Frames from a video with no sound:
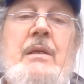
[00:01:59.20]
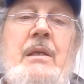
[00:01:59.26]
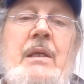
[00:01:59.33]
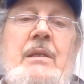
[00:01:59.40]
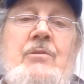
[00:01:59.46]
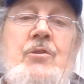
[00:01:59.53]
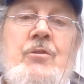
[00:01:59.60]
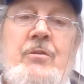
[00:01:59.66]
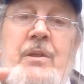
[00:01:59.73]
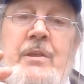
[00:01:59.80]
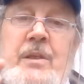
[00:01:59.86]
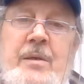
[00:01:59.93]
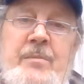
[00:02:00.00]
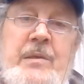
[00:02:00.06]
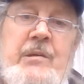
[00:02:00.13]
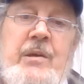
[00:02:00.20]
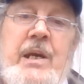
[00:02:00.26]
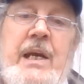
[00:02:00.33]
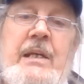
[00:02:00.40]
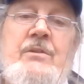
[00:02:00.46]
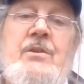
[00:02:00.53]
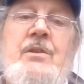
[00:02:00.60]
and join
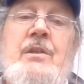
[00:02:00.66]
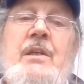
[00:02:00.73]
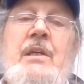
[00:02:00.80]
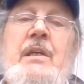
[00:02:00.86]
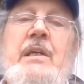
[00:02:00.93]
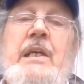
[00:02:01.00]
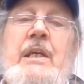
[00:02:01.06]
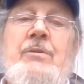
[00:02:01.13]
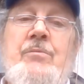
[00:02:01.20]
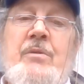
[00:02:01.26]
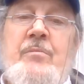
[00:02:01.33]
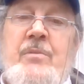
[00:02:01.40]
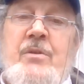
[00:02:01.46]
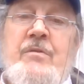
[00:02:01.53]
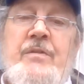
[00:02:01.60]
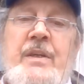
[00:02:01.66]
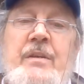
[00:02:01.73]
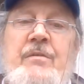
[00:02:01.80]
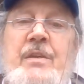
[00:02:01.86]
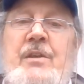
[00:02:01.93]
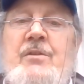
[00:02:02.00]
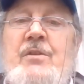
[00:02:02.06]
Democrats in removing
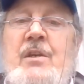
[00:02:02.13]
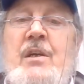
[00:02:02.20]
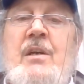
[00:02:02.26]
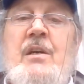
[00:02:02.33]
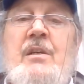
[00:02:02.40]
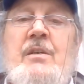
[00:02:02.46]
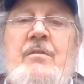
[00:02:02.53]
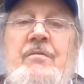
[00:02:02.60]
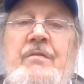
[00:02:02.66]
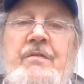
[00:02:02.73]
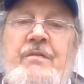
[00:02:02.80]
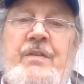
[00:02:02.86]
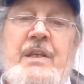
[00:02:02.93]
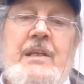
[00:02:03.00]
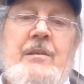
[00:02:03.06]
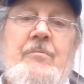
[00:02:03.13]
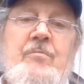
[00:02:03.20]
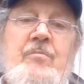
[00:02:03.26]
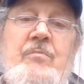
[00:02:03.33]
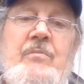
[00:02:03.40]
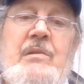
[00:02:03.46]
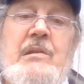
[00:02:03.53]
this unfit
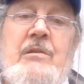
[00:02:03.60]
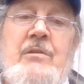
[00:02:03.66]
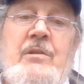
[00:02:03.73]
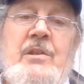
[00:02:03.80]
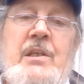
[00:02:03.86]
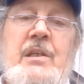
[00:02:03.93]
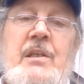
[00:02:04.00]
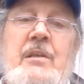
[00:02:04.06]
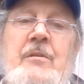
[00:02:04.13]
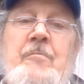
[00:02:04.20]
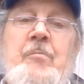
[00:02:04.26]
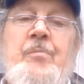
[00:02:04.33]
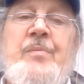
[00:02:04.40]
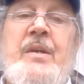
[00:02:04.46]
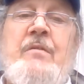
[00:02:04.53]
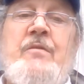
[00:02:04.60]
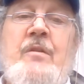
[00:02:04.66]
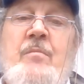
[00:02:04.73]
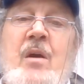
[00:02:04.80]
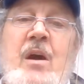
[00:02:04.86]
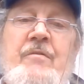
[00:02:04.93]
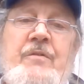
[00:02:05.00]
lunatic
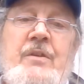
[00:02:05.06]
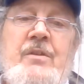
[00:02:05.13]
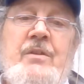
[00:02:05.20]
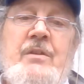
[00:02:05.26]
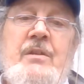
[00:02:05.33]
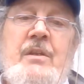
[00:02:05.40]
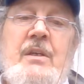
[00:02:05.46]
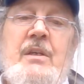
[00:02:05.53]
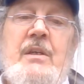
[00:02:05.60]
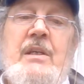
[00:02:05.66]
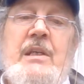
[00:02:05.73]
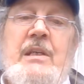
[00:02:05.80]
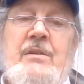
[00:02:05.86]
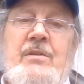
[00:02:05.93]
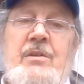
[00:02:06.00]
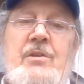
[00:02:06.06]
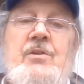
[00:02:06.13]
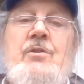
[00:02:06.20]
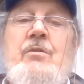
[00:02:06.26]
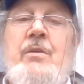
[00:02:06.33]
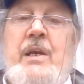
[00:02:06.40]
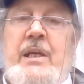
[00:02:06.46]
from office in
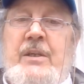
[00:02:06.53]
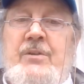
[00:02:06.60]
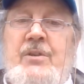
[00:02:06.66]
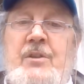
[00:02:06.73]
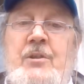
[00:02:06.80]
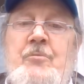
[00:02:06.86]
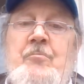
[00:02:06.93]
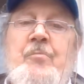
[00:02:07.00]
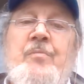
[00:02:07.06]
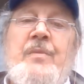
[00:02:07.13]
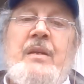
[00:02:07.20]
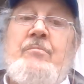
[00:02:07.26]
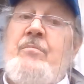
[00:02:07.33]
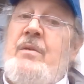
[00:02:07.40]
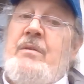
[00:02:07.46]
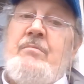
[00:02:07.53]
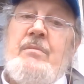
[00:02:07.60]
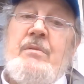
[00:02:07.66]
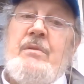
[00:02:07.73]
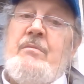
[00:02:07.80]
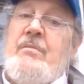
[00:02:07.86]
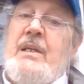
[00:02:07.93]
disgrace?
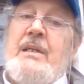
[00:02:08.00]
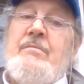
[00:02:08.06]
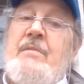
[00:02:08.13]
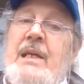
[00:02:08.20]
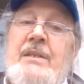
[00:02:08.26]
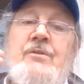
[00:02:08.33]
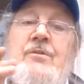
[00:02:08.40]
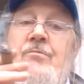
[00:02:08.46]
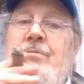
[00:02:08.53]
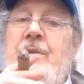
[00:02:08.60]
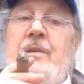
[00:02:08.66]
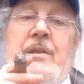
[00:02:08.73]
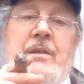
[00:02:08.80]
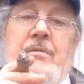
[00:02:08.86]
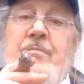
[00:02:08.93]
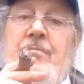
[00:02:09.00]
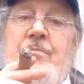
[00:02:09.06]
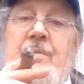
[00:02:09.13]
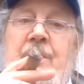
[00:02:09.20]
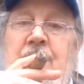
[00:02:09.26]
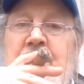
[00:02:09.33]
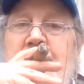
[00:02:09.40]
That's really
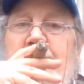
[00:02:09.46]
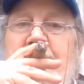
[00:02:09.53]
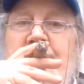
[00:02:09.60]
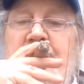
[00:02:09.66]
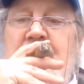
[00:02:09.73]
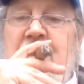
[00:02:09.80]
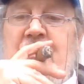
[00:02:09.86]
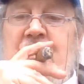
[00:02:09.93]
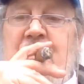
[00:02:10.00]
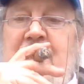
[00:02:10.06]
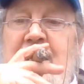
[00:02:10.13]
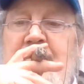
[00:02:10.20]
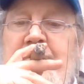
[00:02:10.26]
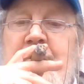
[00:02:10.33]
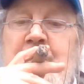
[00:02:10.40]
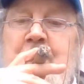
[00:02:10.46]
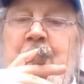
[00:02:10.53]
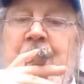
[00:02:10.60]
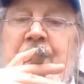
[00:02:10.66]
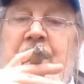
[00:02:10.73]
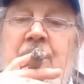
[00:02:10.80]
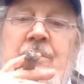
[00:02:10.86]
the only question that's left.
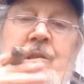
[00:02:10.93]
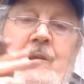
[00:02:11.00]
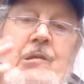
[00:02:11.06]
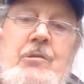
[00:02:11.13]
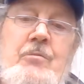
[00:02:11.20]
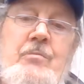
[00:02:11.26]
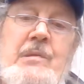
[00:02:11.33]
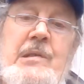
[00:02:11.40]
So,